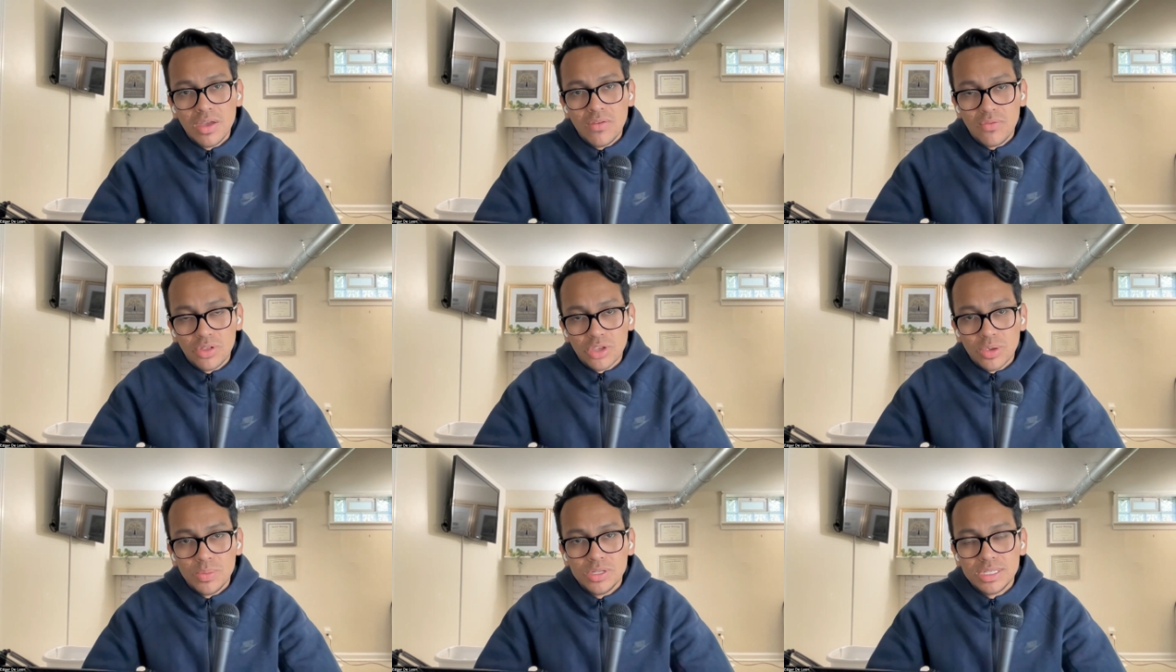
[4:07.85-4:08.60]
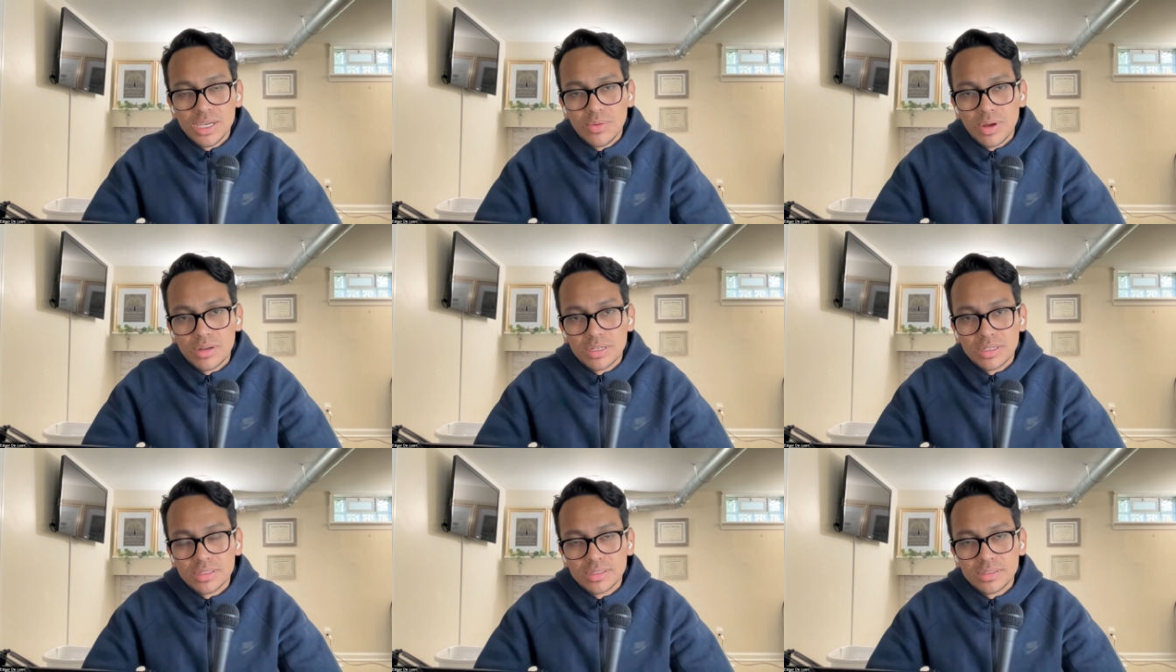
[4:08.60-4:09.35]
for the community around
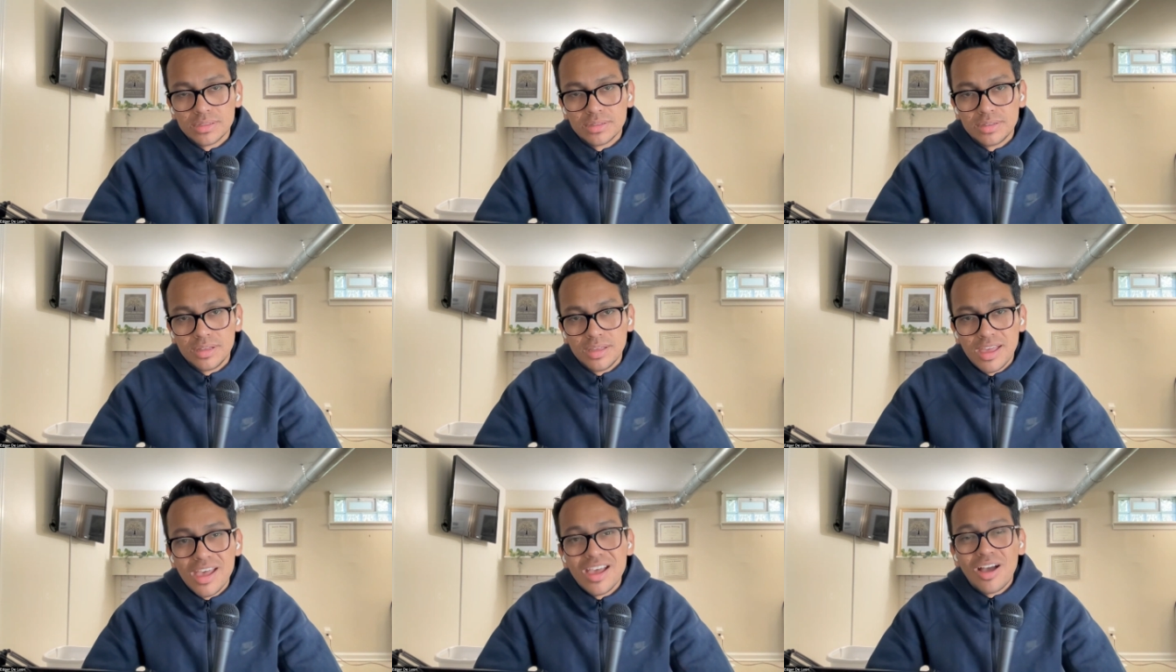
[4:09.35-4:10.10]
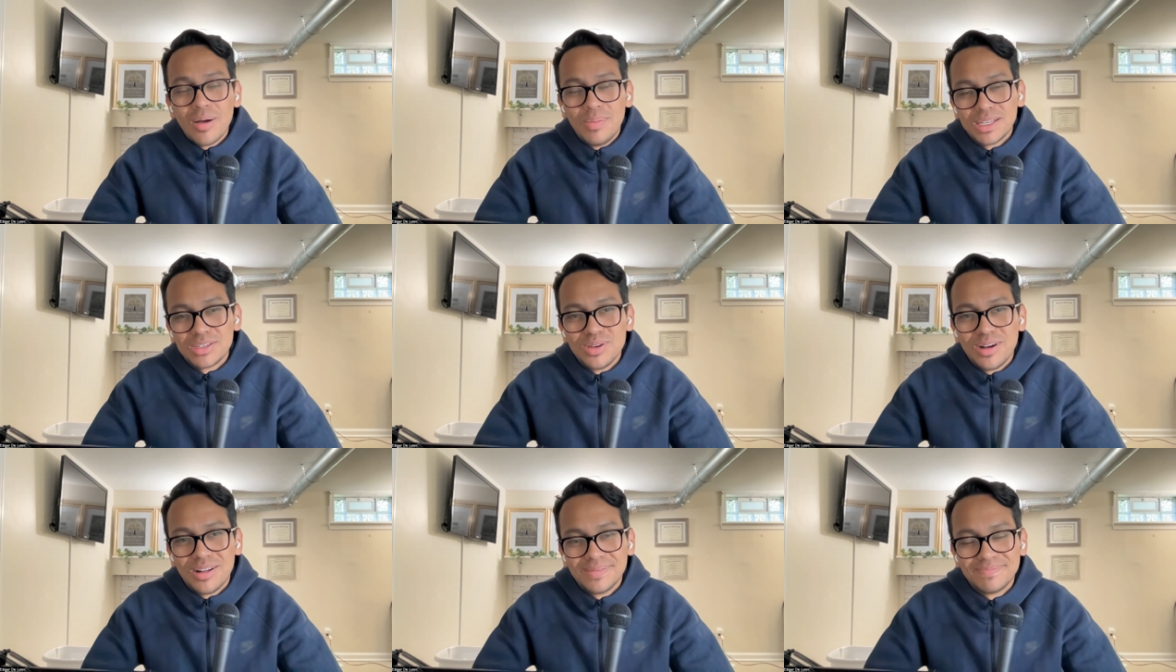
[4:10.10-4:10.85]
us. God bless you
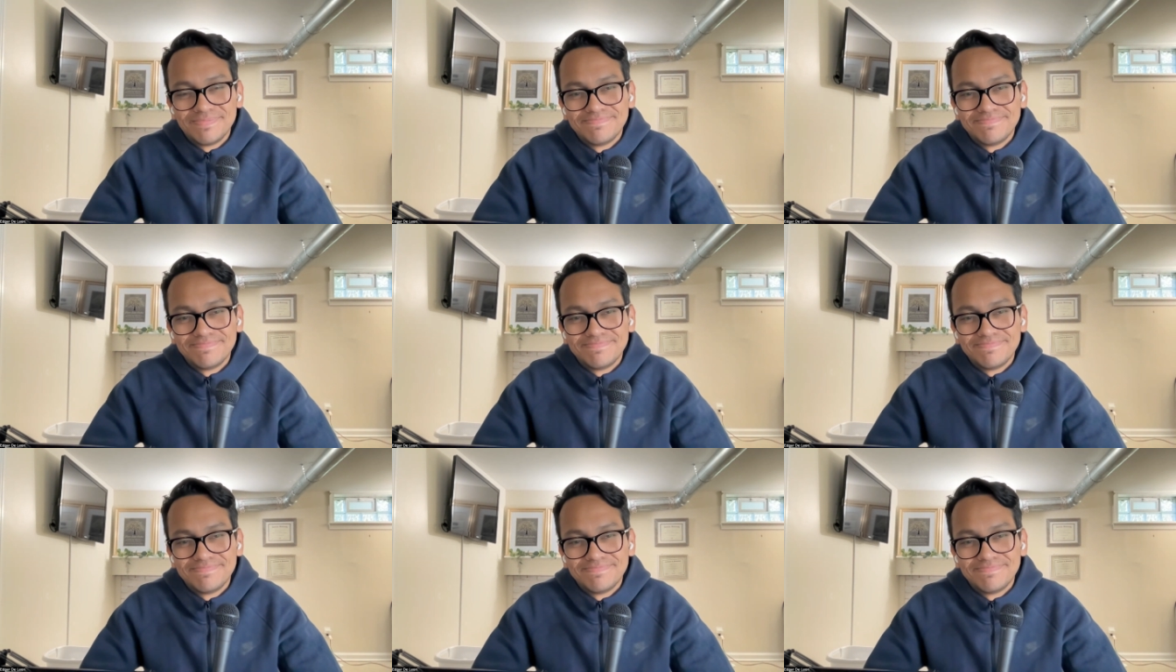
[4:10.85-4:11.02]
all.